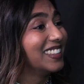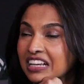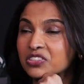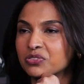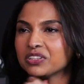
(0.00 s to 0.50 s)

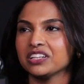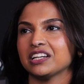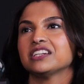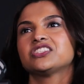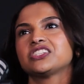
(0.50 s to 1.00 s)
that's really
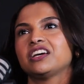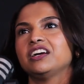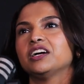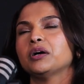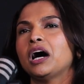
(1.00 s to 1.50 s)
nice to
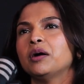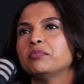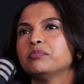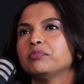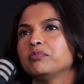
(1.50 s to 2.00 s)
hear.
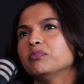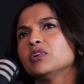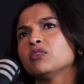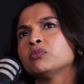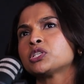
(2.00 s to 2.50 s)

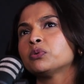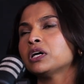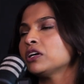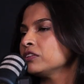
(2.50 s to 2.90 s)
So